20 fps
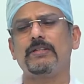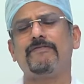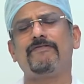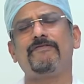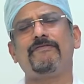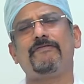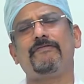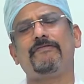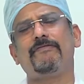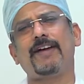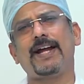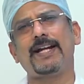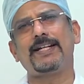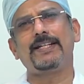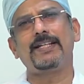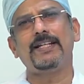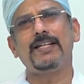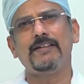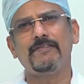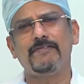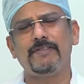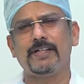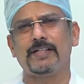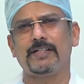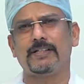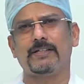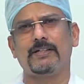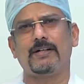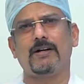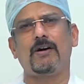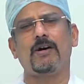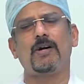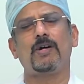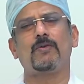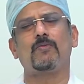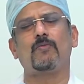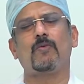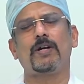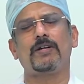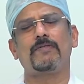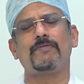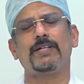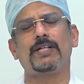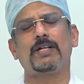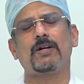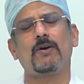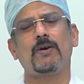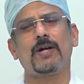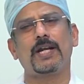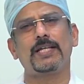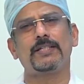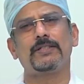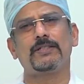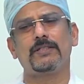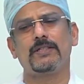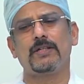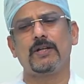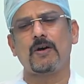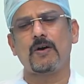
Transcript: the fatty liver, or what we call as